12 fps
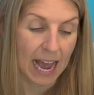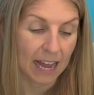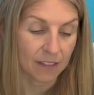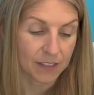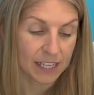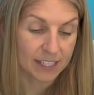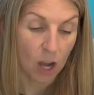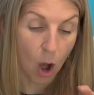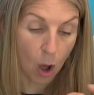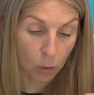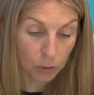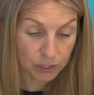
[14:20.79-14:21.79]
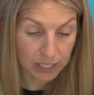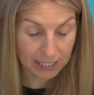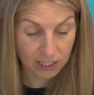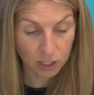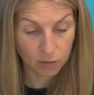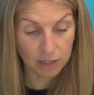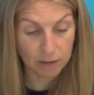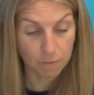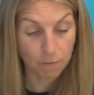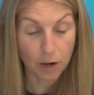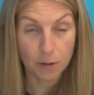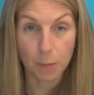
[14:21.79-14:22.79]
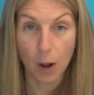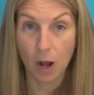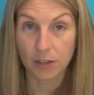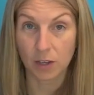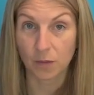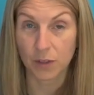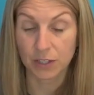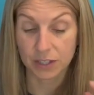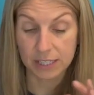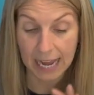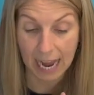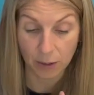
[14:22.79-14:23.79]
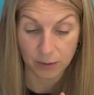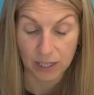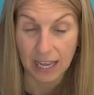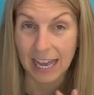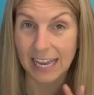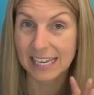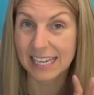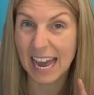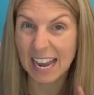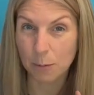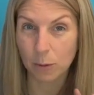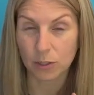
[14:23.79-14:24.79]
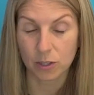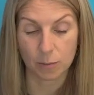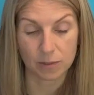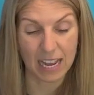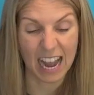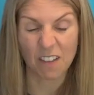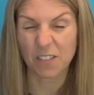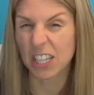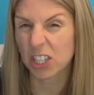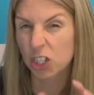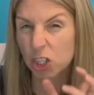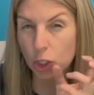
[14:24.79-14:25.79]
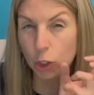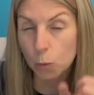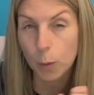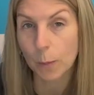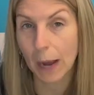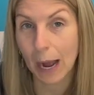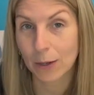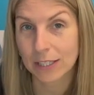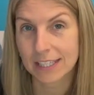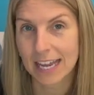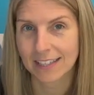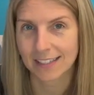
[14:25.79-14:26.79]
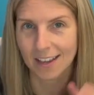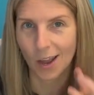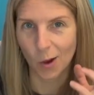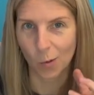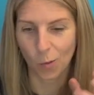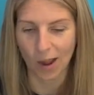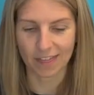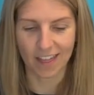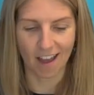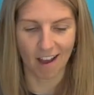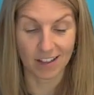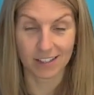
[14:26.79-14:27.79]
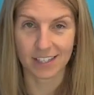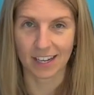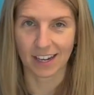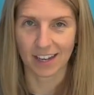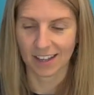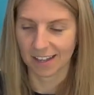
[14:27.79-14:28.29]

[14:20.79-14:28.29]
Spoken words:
And this whole sensory front part of the snout enables them to have this superpowered sense when they're hunting.